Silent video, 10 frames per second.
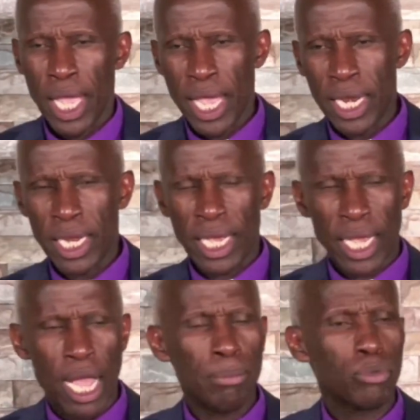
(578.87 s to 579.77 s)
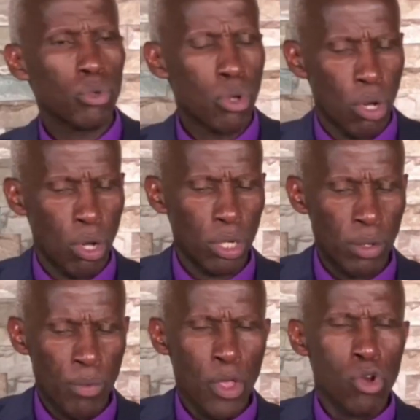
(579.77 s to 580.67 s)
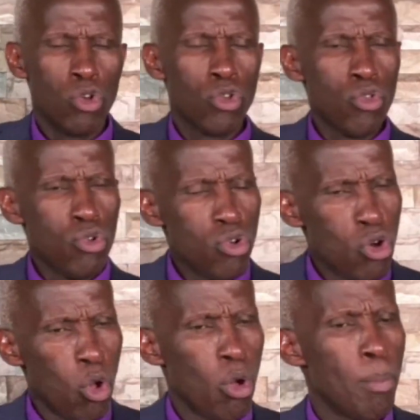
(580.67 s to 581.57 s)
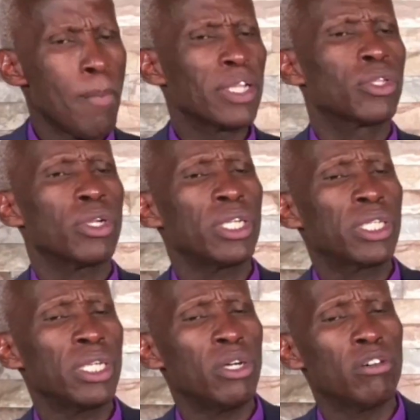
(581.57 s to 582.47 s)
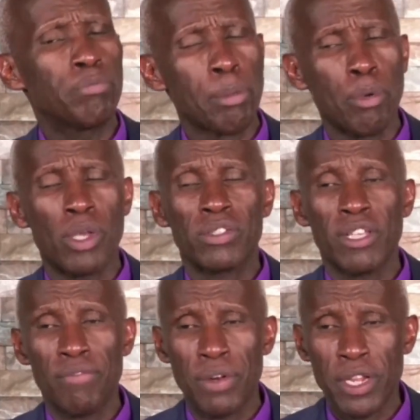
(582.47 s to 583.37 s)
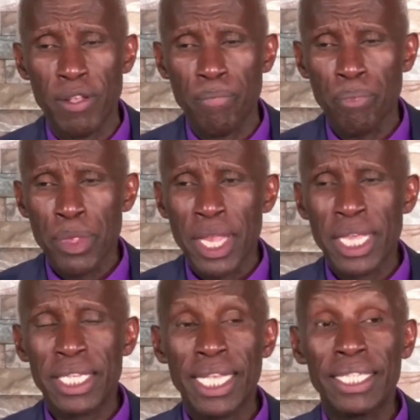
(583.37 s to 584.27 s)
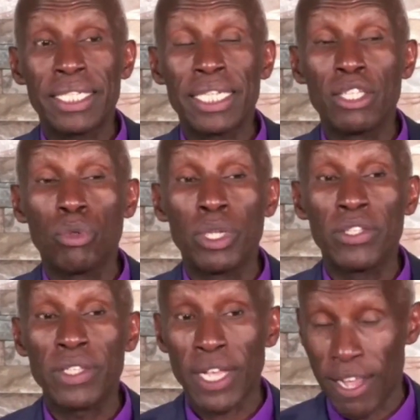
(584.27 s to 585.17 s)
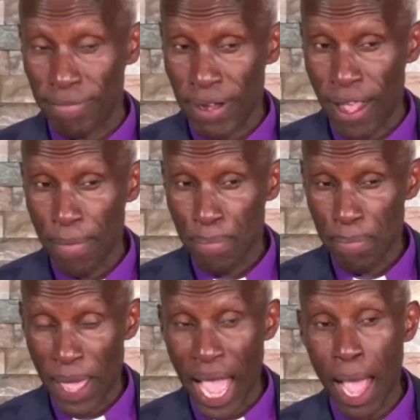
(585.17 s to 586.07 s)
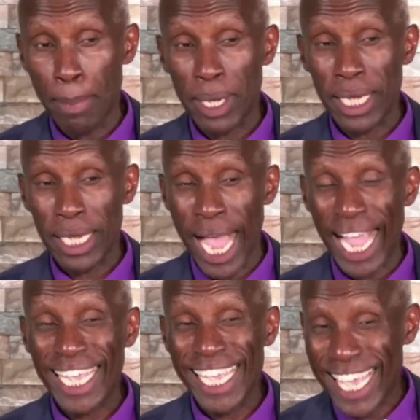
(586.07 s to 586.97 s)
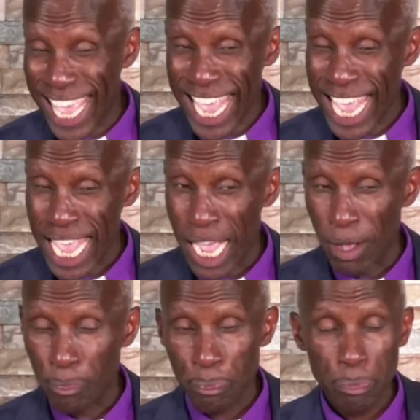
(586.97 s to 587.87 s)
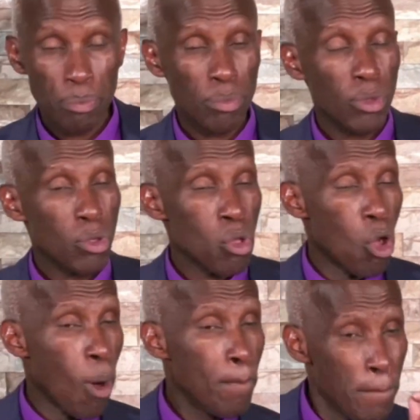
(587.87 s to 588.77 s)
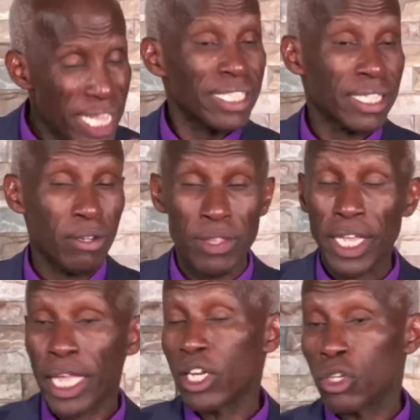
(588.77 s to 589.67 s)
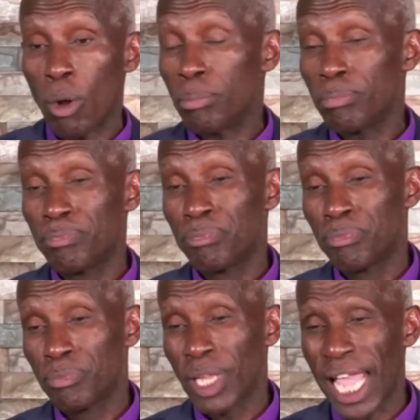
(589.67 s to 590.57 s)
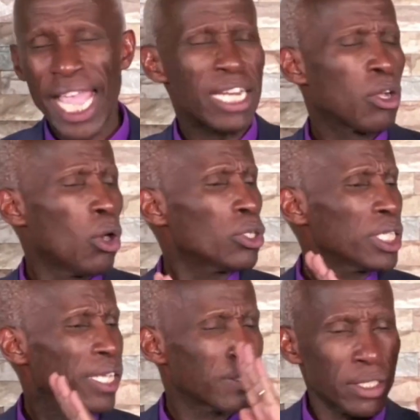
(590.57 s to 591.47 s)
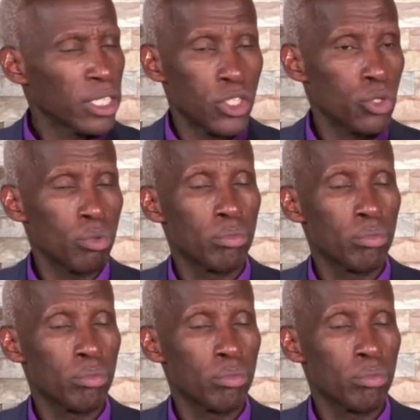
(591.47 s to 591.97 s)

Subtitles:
and come to God. Do you know majority of people are suffering? They just need to discover a key or mystery of the kingdom. And God just changed you.